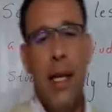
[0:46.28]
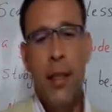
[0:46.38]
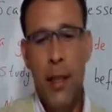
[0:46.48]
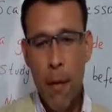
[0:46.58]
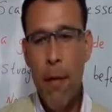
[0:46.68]

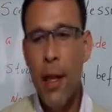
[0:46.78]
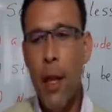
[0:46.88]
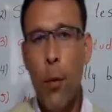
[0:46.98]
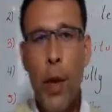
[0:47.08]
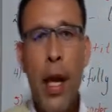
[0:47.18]
Something
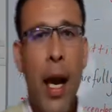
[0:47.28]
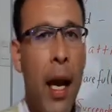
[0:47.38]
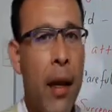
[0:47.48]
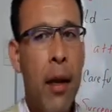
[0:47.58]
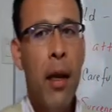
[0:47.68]
that we
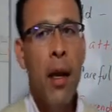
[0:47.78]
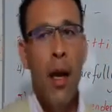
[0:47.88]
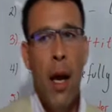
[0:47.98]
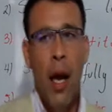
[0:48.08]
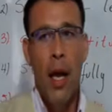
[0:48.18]
can
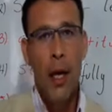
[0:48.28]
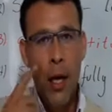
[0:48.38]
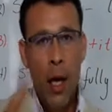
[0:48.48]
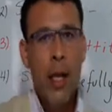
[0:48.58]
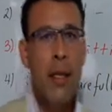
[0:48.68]

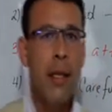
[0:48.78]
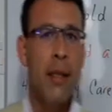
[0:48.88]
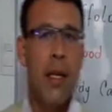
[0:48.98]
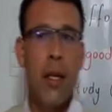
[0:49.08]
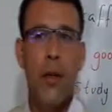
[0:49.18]
notice
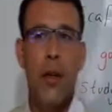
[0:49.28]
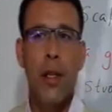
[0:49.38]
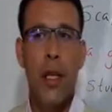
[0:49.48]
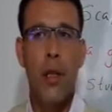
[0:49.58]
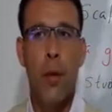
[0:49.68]
as
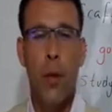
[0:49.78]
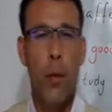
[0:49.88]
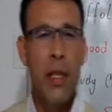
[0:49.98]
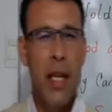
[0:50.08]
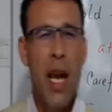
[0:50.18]
teachers is
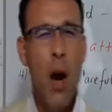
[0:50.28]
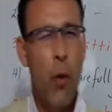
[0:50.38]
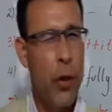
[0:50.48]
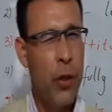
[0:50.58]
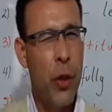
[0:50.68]
when we see
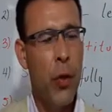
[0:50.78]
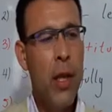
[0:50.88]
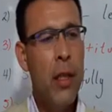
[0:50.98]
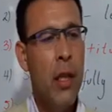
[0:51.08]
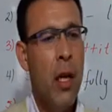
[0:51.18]
our
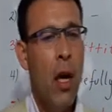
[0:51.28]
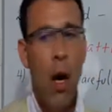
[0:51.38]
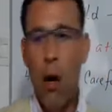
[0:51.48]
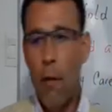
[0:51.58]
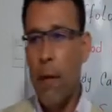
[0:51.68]
students,
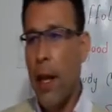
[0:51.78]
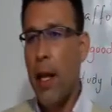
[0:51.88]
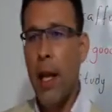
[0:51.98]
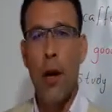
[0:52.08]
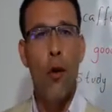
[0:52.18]
all of
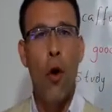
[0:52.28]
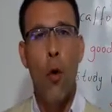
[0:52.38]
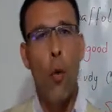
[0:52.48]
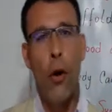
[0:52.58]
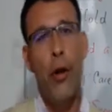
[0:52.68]
them, they don't
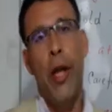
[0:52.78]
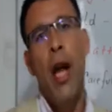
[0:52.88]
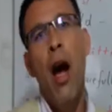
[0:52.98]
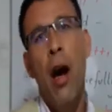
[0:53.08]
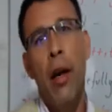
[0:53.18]
know where
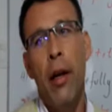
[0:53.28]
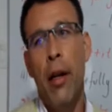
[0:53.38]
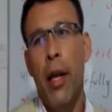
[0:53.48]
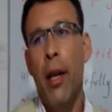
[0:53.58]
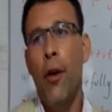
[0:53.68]
they are.
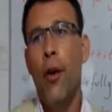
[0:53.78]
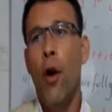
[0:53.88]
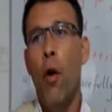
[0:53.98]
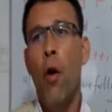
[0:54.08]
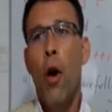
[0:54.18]
They don't
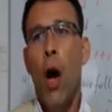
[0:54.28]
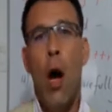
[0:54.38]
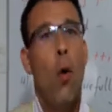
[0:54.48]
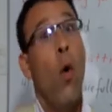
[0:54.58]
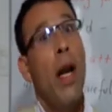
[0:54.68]
know
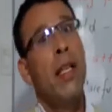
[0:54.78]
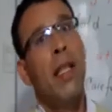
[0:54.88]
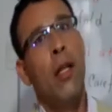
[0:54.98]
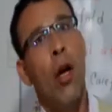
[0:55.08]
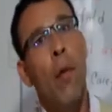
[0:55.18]
what
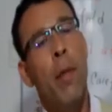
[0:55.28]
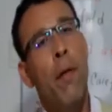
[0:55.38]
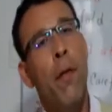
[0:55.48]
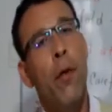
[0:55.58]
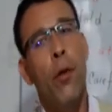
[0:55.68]
is the
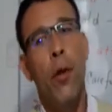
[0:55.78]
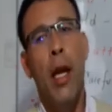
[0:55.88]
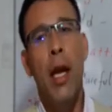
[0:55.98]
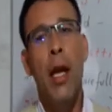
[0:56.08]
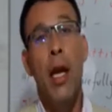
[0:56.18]
topic for
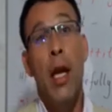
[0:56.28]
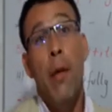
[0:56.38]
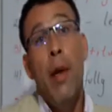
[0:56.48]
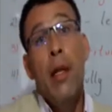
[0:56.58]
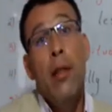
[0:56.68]
today,
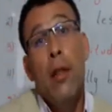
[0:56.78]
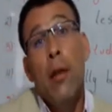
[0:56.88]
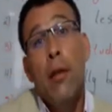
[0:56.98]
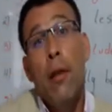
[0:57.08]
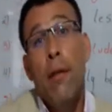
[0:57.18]
even
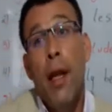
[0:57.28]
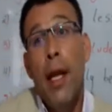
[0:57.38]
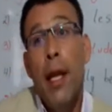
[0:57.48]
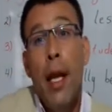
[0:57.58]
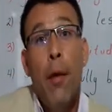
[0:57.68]
some of
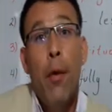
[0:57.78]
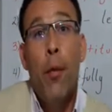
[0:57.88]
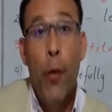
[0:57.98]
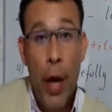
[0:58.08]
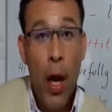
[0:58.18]
them never
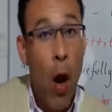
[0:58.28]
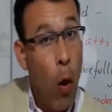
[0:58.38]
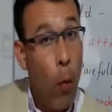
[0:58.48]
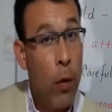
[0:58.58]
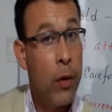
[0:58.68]
bring
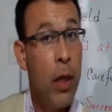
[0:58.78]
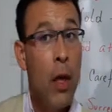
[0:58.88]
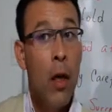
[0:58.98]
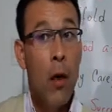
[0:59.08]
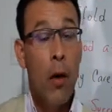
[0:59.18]
homeworks,
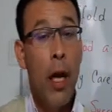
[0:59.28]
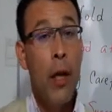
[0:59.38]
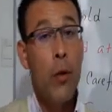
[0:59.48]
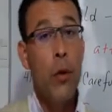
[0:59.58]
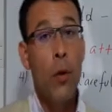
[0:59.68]

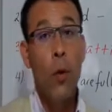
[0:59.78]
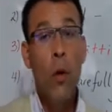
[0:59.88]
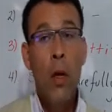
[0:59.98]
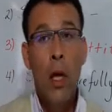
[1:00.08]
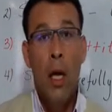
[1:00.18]
okay, to
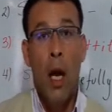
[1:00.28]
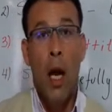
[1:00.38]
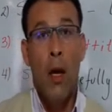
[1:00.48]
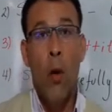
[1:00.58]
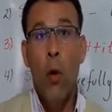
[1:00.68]
school,
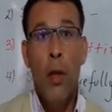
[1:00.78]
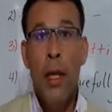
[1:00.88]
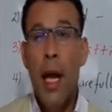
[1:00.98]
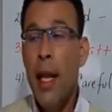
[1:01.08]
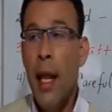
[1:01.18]
and all
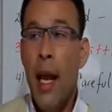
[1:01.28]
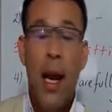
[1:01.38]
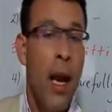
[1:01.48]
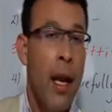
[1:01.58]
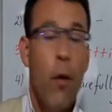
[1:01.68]
the time they
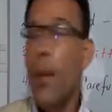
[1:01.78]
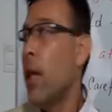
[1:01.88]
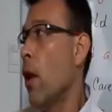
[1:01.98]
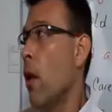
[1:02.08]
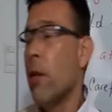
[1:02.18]
are a little
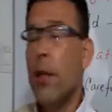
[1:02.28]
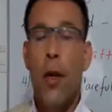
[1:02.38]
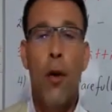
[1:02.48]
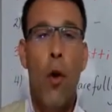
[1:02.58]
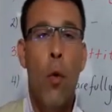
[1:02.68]
bit lost. They
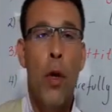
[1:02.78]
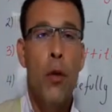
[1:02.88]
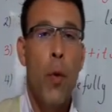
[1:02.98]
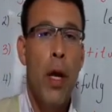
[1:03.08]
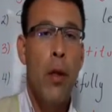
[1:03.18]
don't know
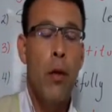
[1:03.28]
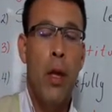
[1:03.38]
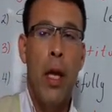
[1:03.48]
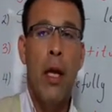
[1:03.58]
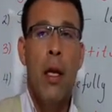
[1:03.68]
which way to
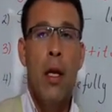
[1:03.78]
take.